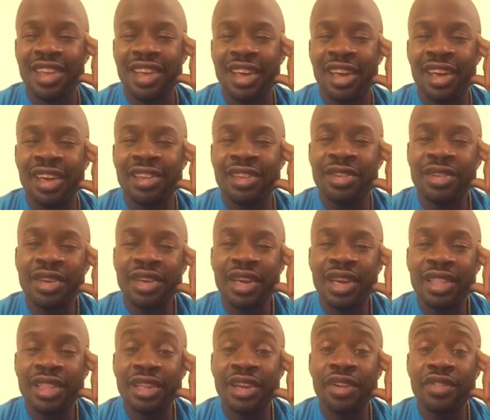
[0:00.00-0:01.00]
And you can
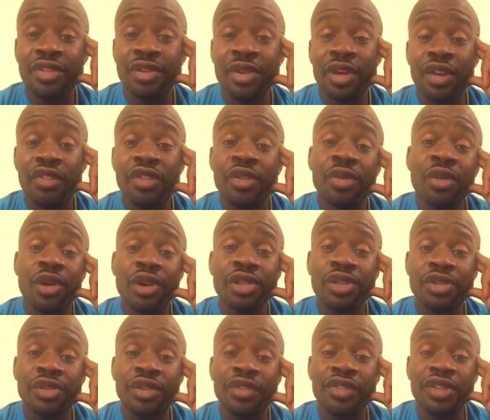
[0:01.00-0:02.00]
get there if you want
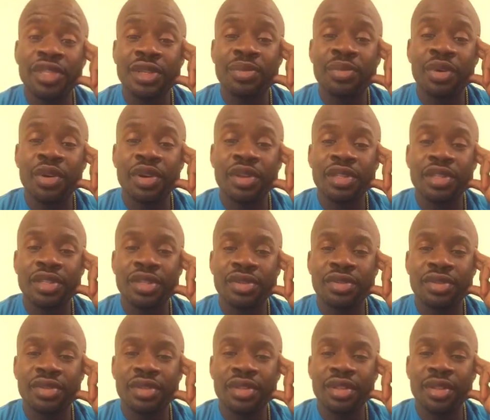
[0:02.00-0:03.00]
to, if it's important to
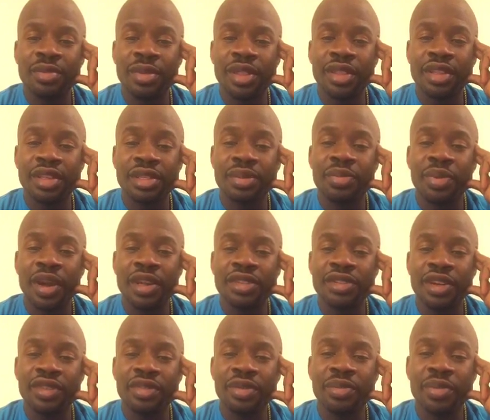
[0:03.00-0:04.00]
you. But there's a
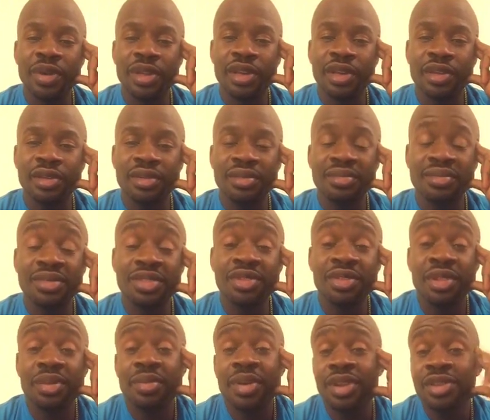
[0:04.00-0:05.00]
price you have to put in. It's
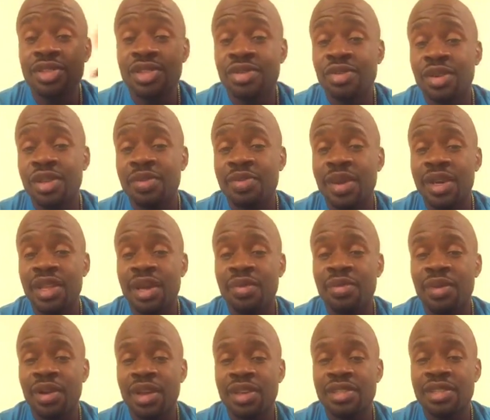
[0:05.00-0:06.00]
all about, do you want to pay
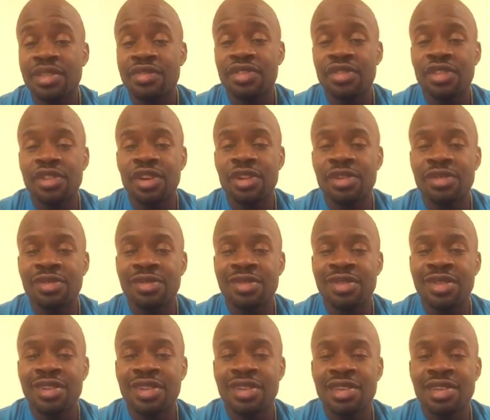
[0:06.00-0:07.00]
that price? If you don't,
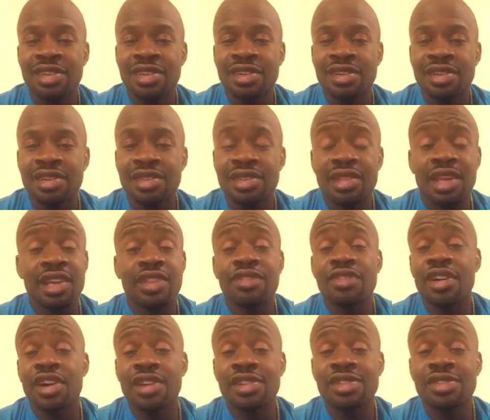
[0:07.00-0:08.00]
that's
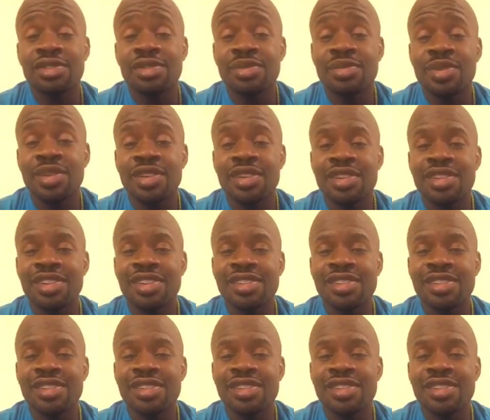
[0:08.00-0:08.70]
fine too. But